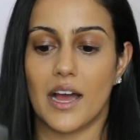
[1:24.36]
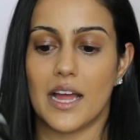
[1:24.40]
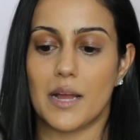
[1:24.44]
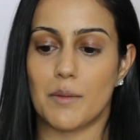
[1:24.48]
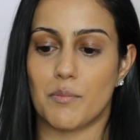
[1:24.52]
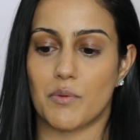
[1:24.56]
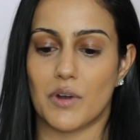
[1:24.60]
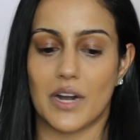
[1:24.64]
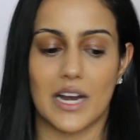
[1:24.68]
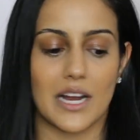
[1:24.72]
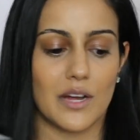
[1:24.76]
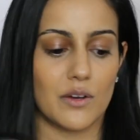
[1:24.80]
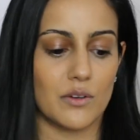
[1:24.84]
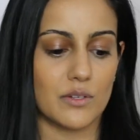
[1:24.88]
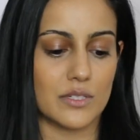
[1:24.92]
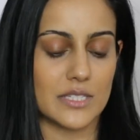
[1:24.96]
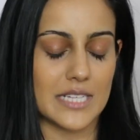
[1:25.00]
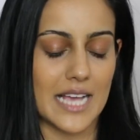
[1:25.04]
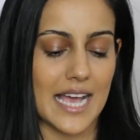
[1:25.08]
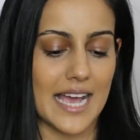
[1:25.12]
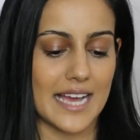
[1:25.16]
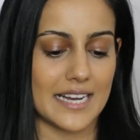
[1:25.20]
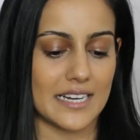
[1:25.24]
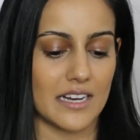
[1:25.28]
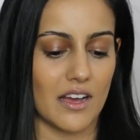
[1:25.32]
eyebrows,
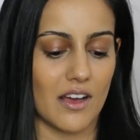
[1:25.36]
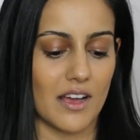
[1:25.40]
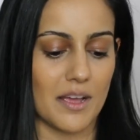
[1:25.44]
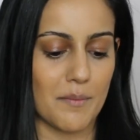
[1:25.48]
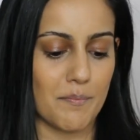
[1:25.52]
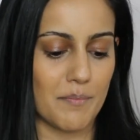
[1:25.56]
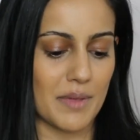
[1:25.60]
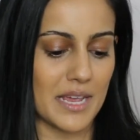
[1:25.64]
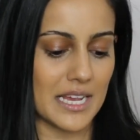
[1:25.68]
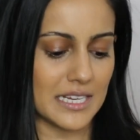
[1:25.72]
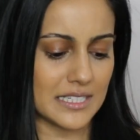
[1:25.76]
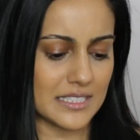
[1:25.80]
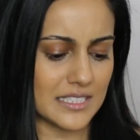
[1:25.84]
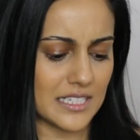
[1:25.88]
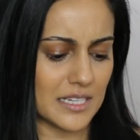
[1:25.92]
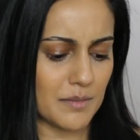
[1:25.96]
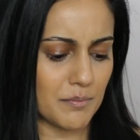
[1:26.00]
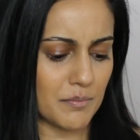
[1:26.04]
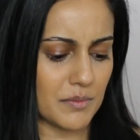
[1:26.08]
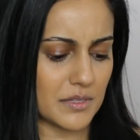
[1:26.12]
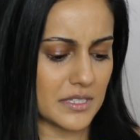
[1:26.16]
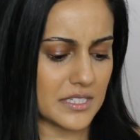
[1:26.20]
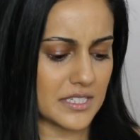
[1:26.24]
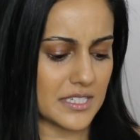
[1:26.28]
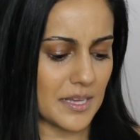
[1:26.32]
and I picked
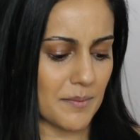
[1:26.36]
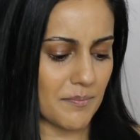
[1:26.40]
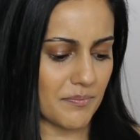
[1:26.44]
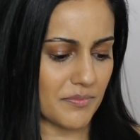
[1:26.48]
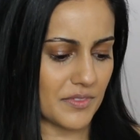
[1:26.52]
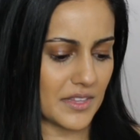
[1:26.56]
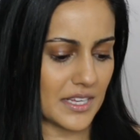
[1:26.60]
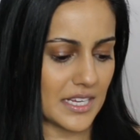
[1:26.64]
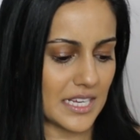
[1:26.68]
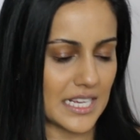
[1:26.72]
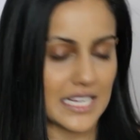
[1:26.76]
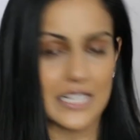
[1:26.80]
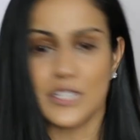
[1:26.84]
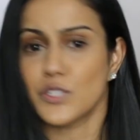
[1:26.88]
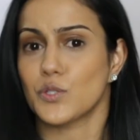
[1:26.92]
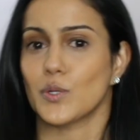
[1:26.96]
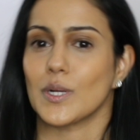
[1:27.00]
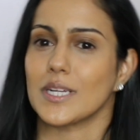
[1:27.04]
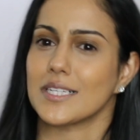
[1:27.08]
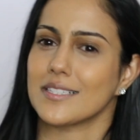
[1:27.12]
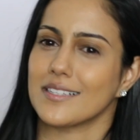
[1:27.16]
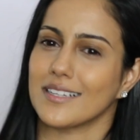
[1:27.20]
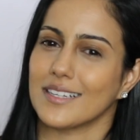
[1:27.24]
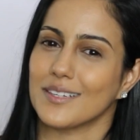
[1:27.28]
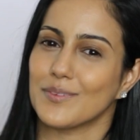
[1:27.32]
up something
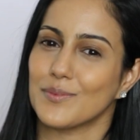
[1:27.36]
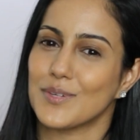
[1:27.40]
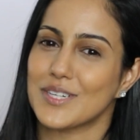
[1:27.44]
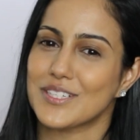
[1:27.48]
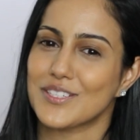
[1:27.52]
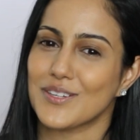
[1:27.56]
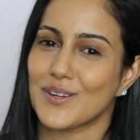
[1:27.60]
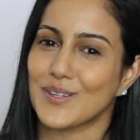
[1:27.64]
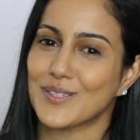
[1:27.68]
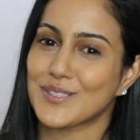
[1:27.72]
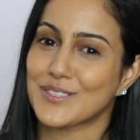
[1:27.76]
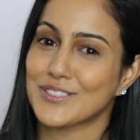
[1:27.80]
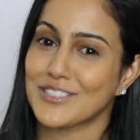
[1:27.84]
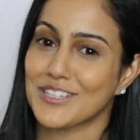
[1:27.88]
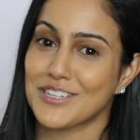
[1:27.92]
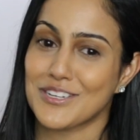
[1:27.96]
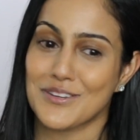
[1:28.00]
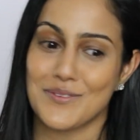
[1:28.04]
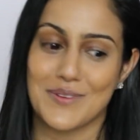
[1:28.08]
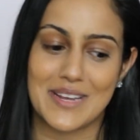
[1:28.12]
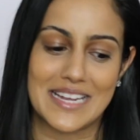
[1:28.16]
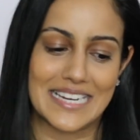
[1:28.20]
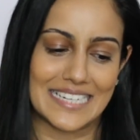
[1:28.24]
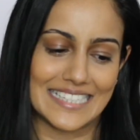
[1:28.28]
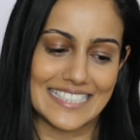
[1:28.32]
interesting which I'll show
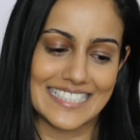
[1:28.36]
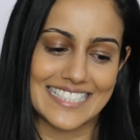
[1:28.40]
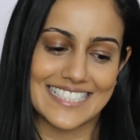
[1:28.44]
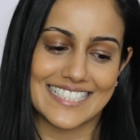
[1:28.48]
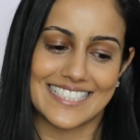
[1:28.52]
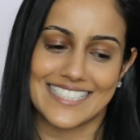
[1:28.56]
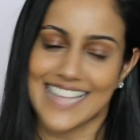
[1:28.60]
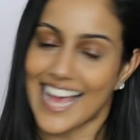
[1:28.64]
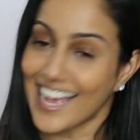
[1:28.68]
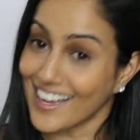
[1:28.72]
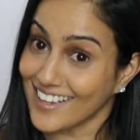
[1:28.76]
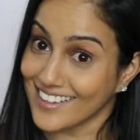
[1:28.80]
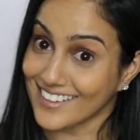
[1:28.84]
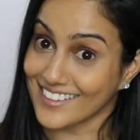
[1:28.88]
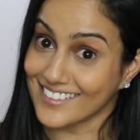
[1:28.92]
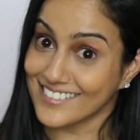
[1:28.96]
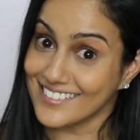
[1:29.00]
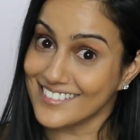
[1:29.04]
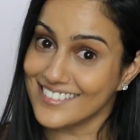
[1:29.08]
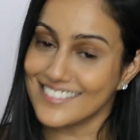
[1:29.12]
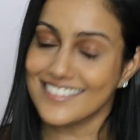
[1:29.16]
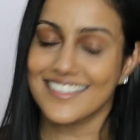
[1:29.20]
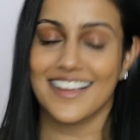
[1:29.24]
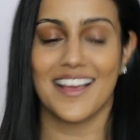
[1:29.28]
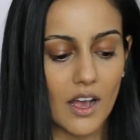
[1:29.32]
you in a
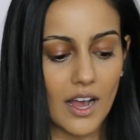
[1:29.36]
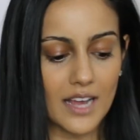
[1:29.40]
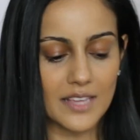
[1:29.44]
second.